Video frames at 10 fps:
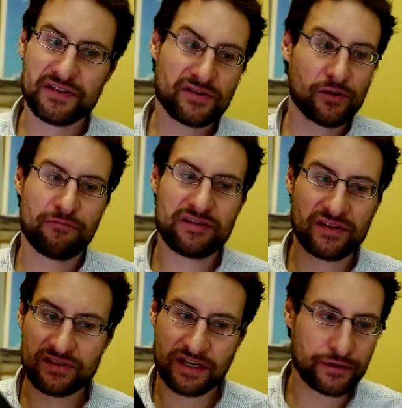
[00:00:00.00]
This is always
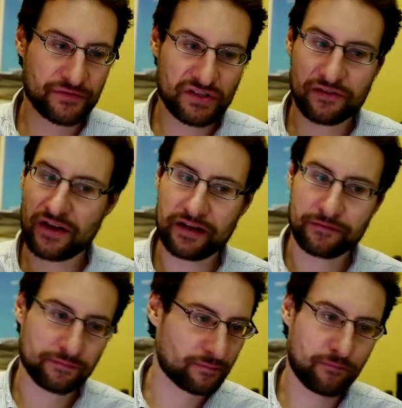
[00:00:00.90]
this kind of stuff like,
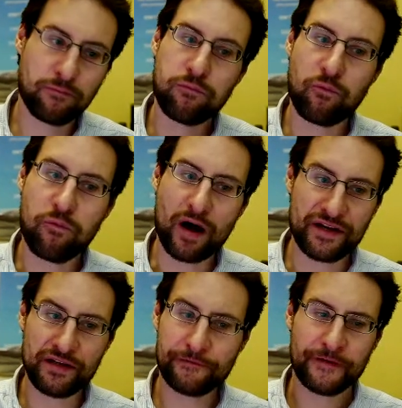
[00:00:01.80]

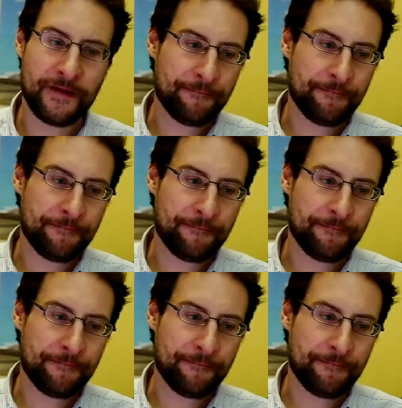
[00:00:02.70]
what if,